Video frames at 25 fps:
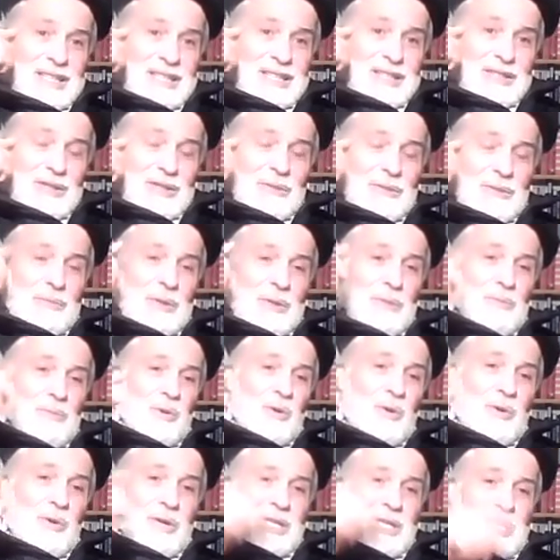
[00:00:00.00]
to be
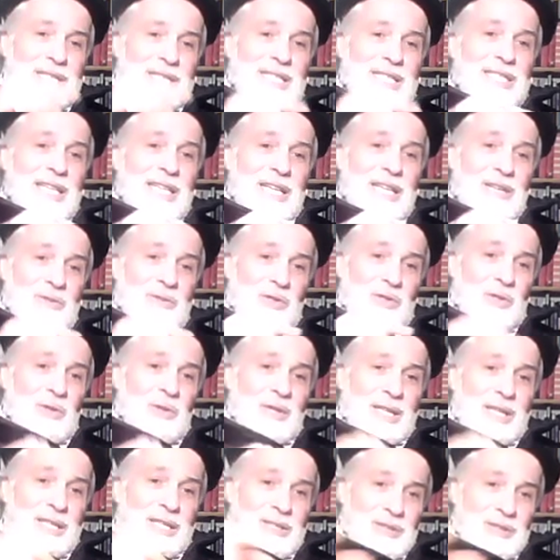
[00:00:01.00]
more in a state of
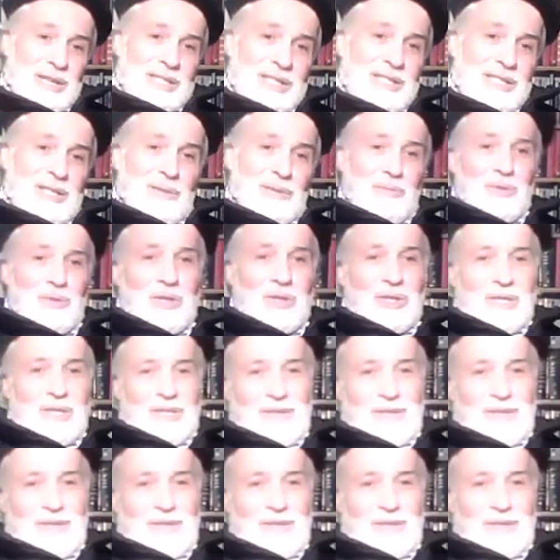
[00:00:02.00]
surrender and submission.